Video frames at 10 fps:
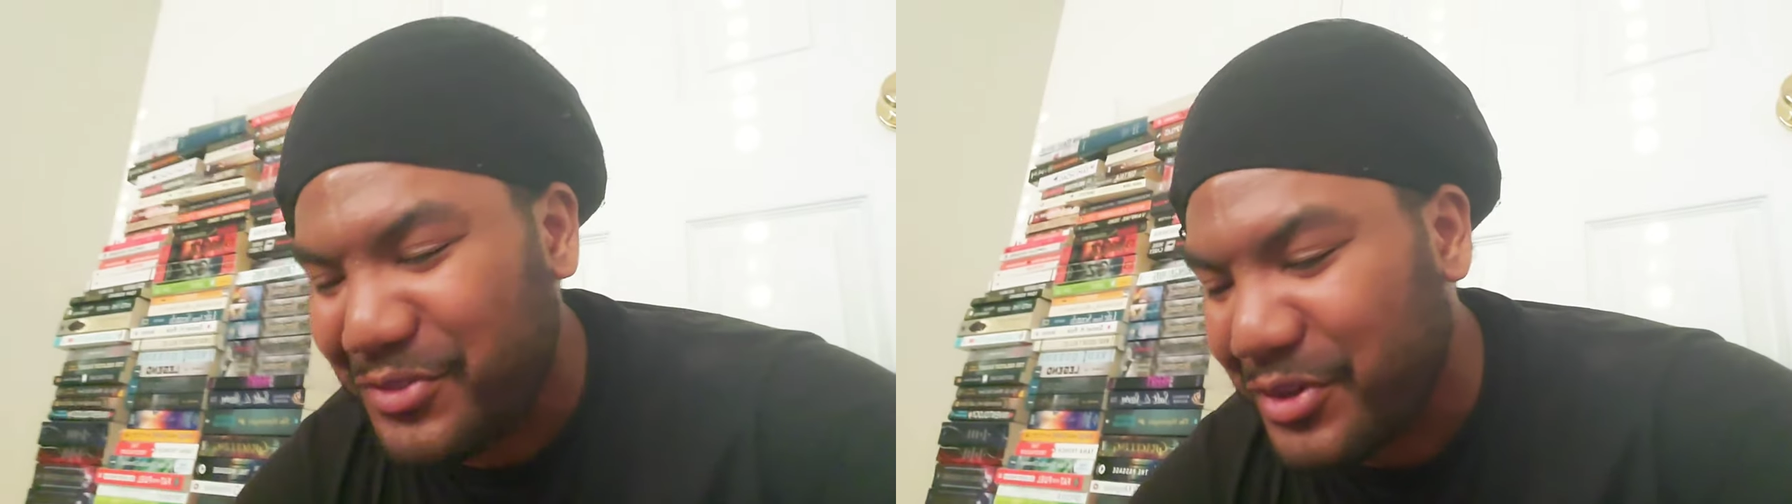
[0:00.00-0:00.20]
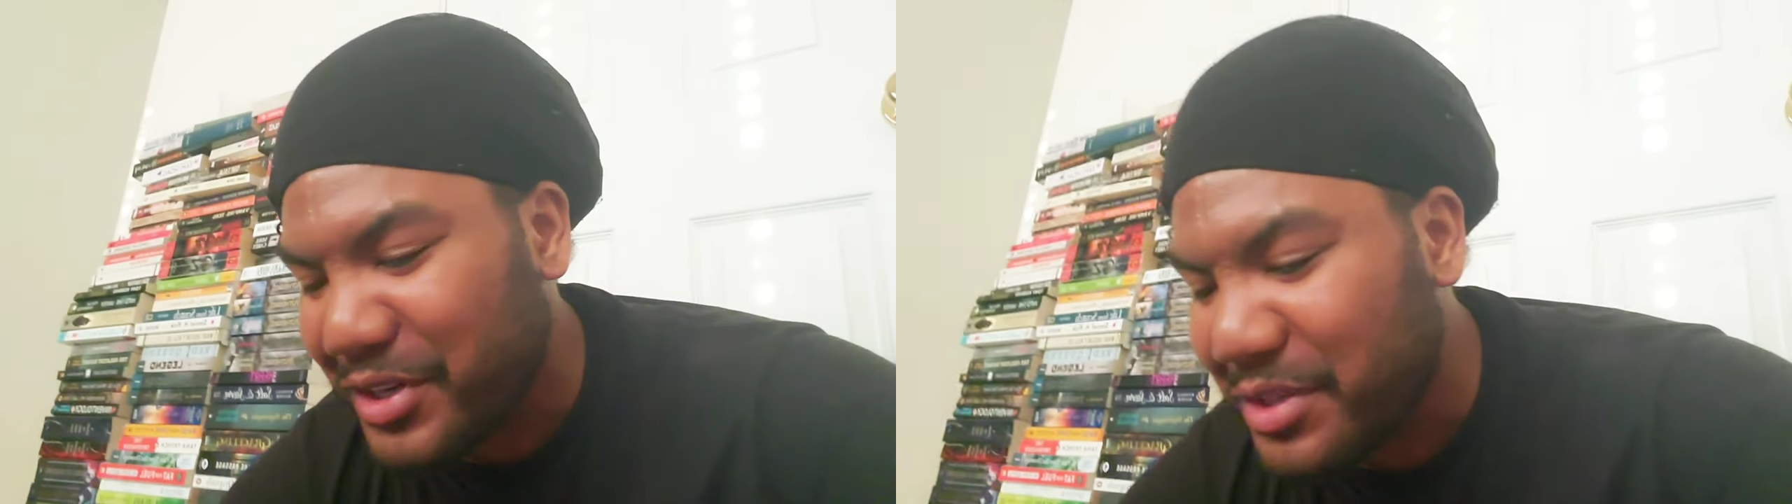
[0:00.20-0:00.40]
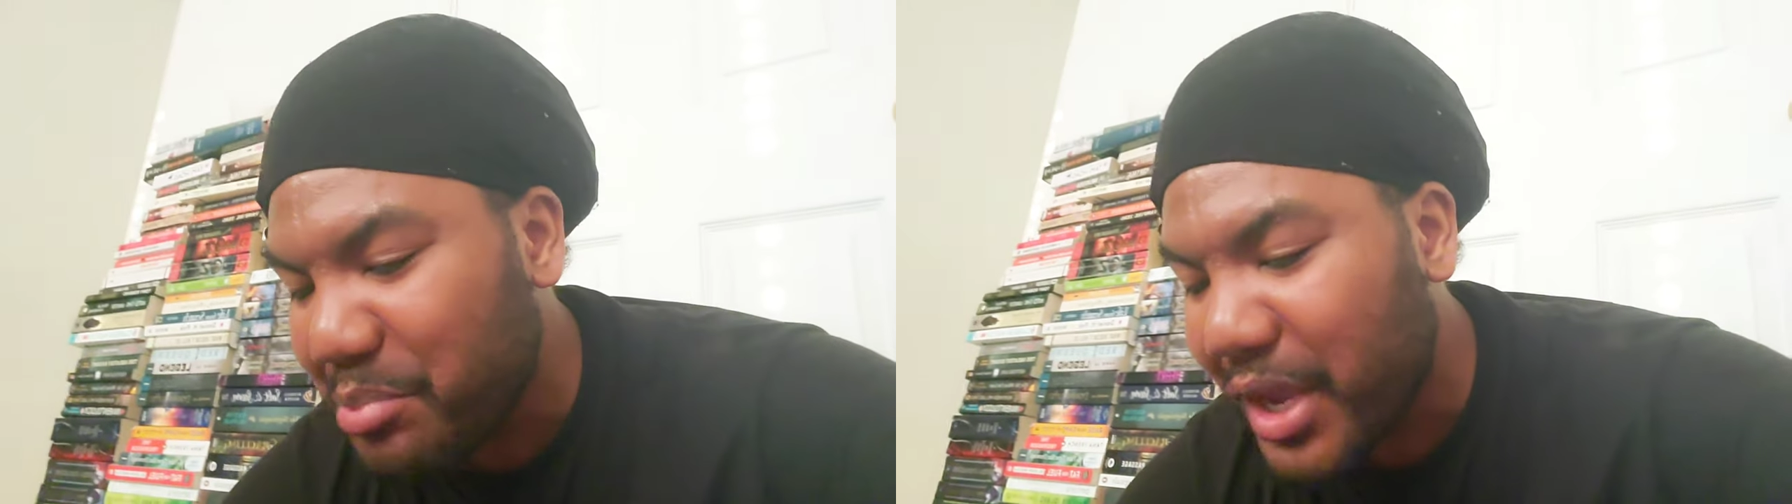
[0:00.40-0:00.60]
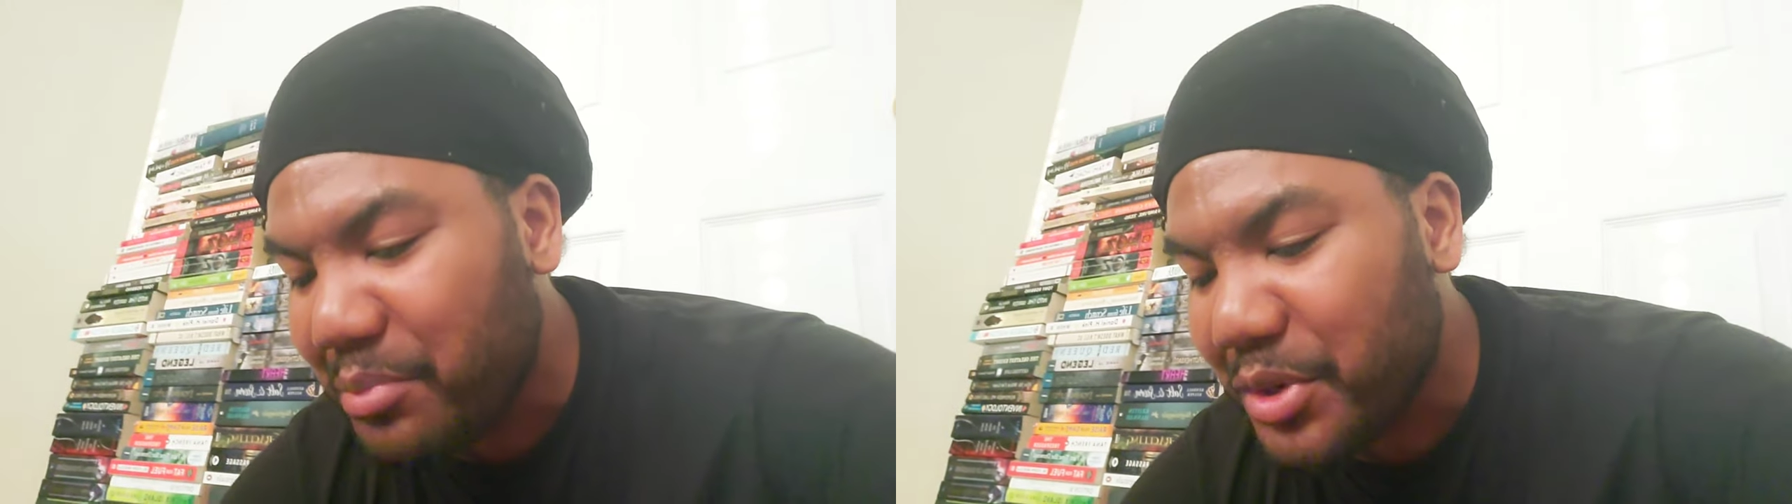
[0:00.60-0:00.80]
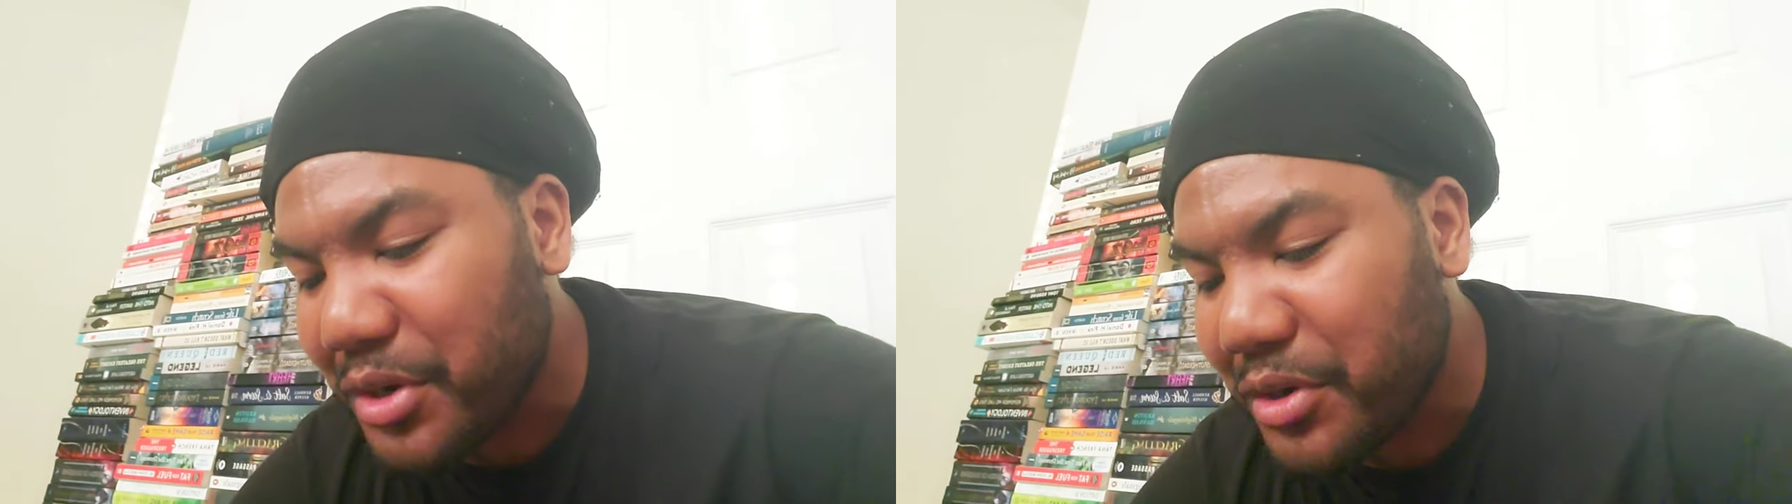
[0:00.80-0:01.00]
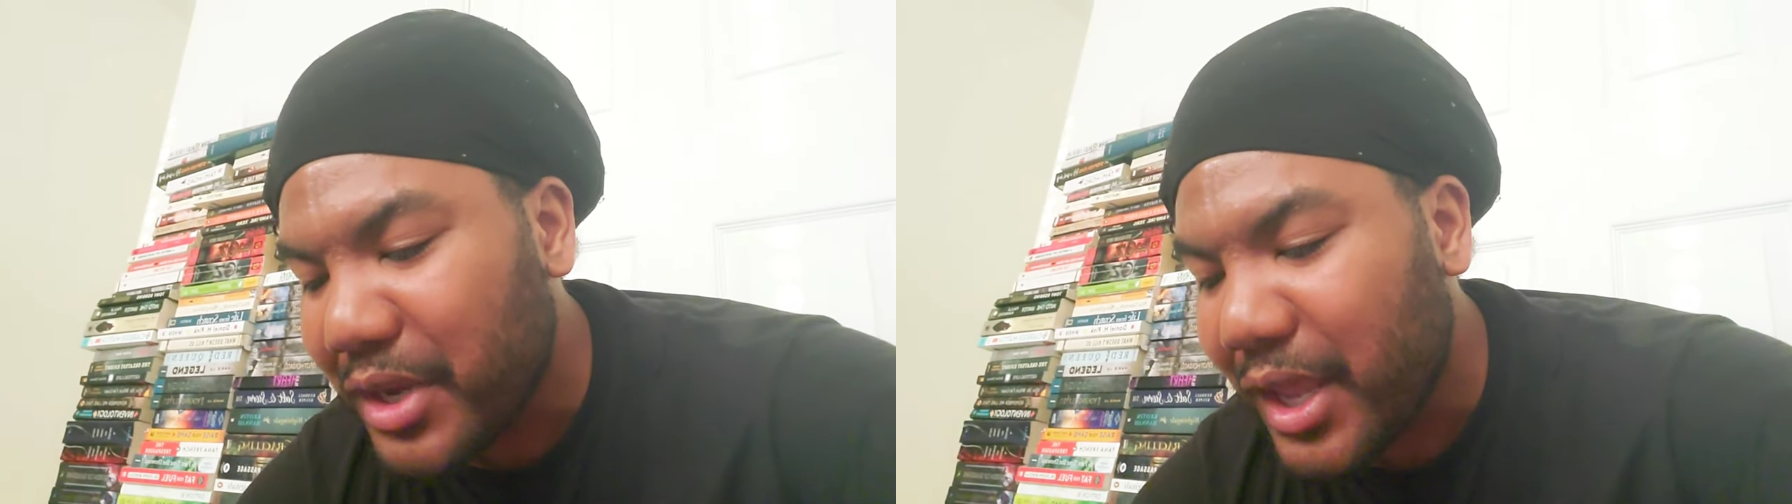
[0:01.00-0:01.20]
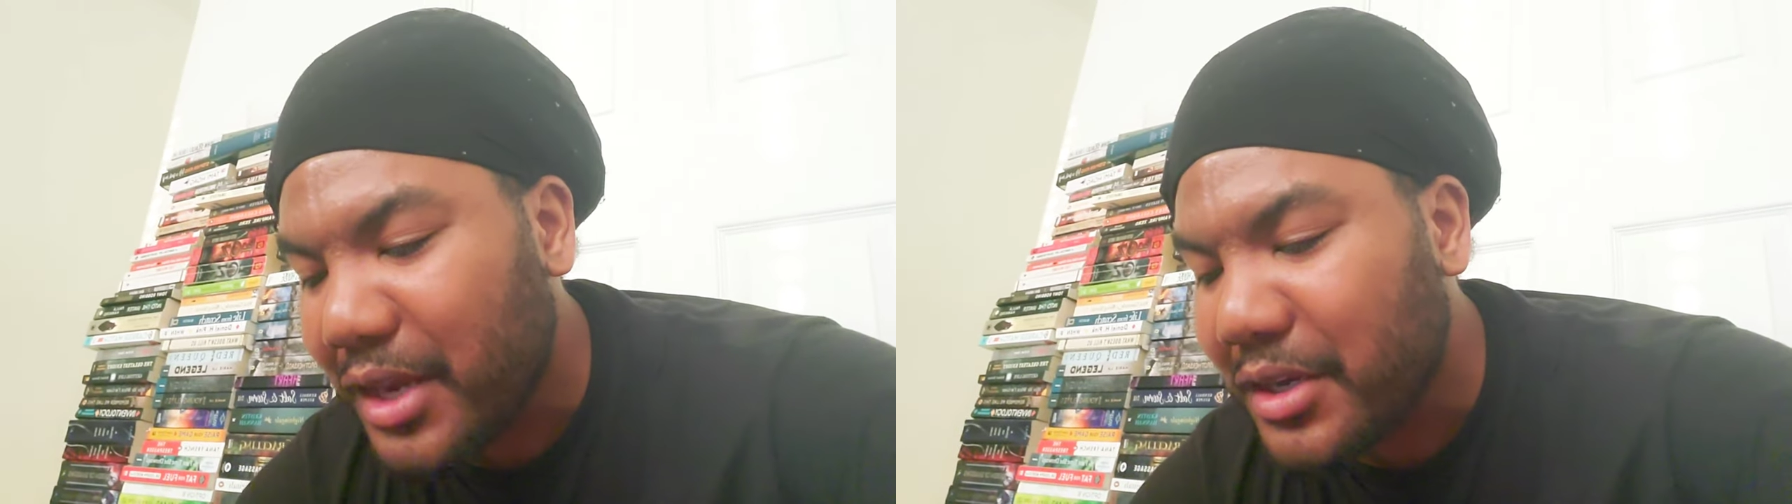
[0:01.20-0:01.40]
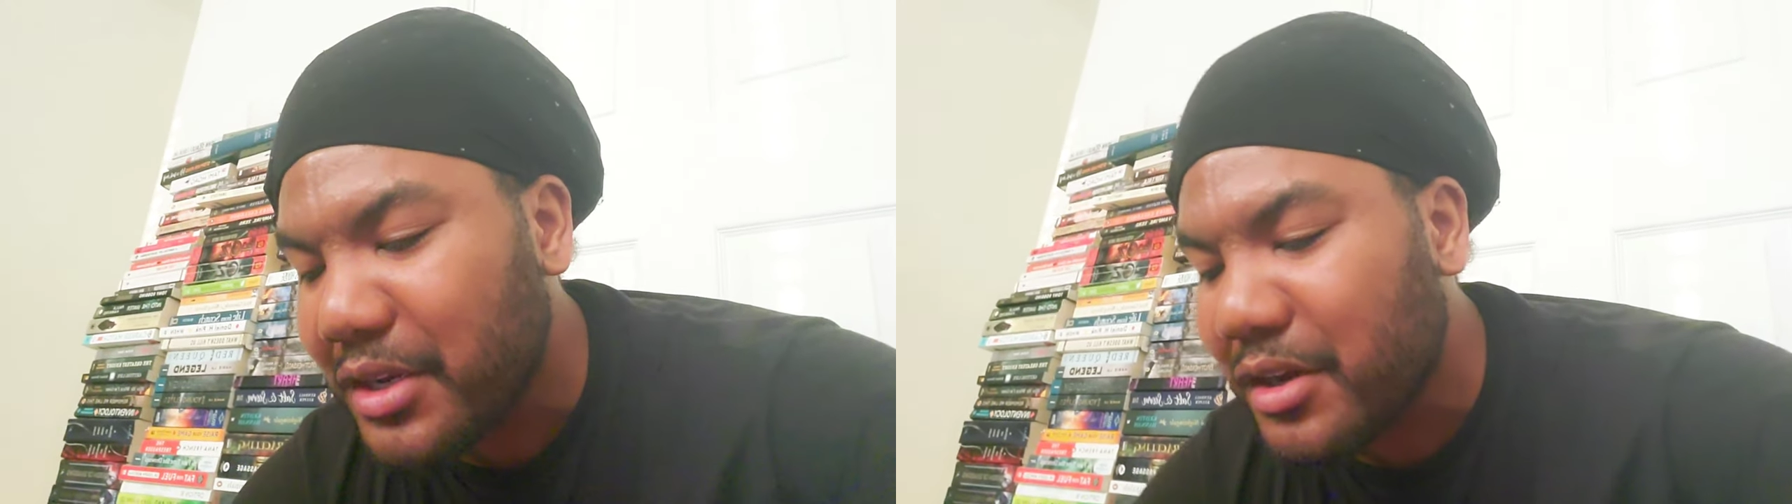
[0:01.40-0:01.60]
for the pay period that ended